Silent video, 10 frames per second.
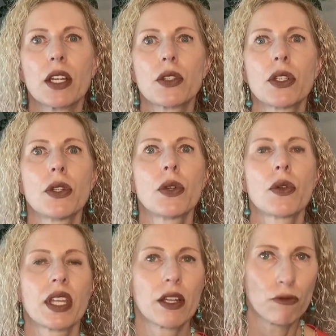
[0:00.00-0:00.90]
to
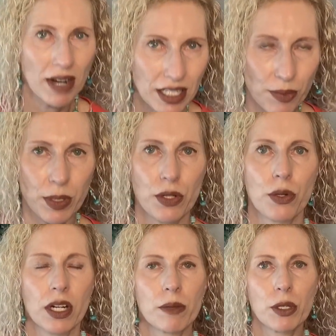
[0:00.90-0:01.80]
the
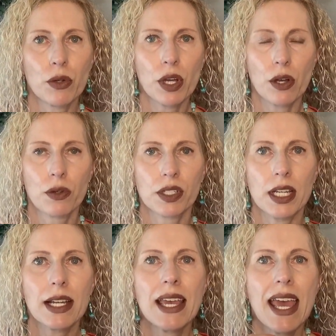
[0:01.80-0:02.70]
respiratory mucosa,